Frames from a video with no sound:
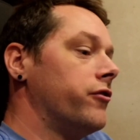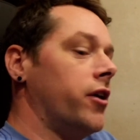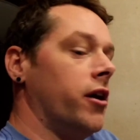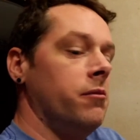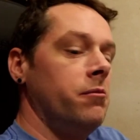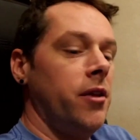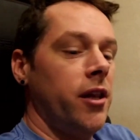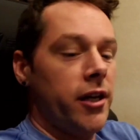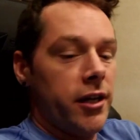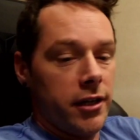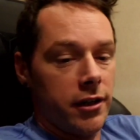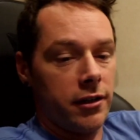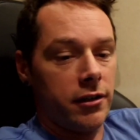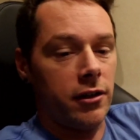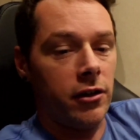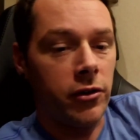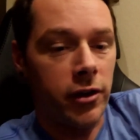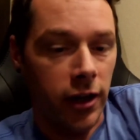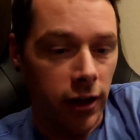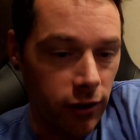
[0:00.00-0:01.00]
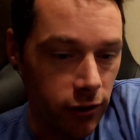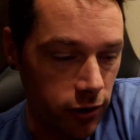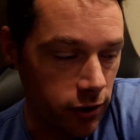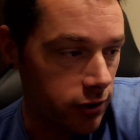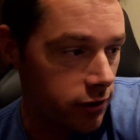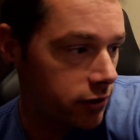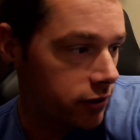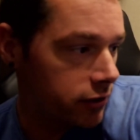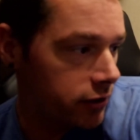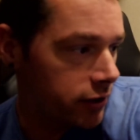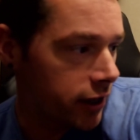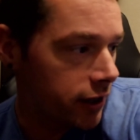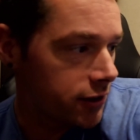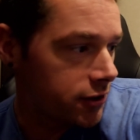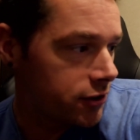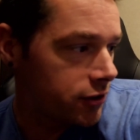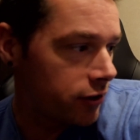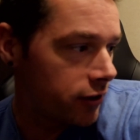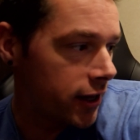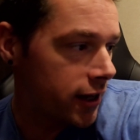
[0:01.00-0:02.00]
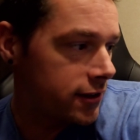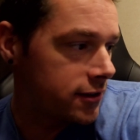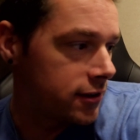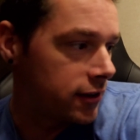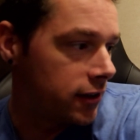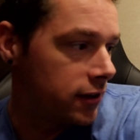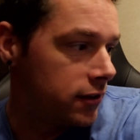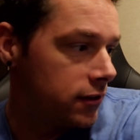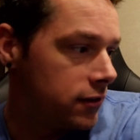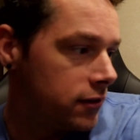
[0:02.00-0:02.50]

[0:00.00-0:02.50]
Unplugged. Okay, good. Yes, so that's it.